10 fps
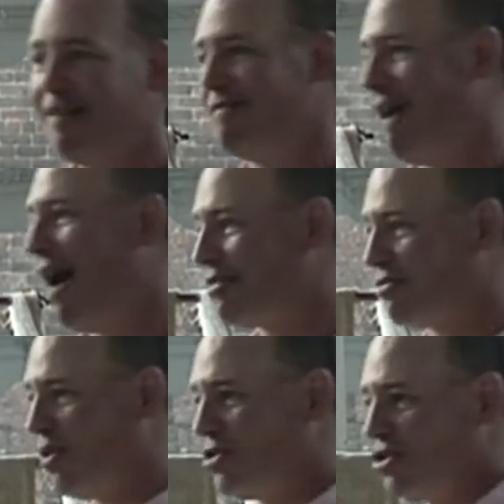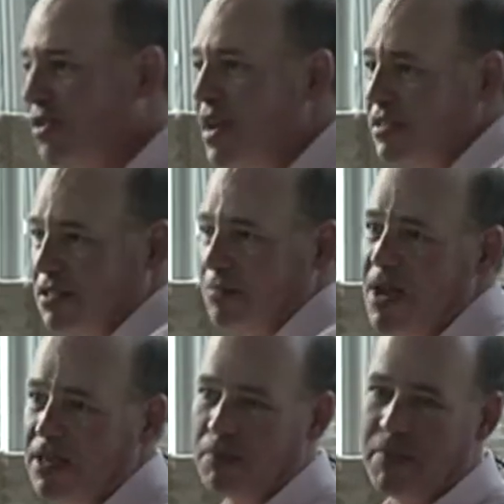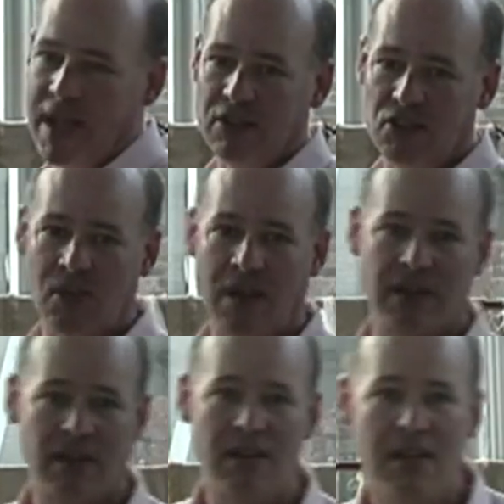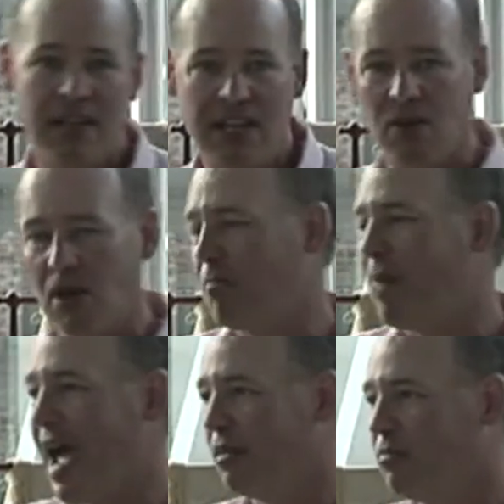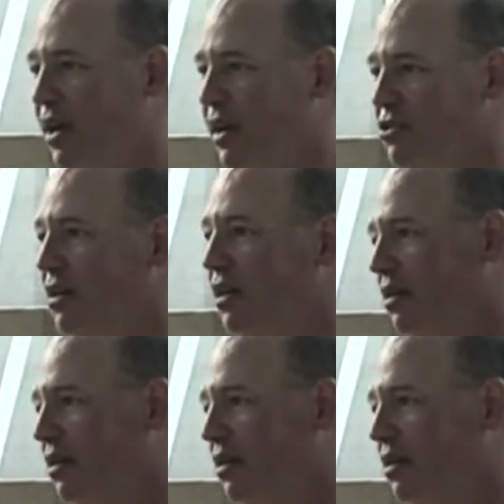not throw strikes to make the batter try and hit a, a bad pitch,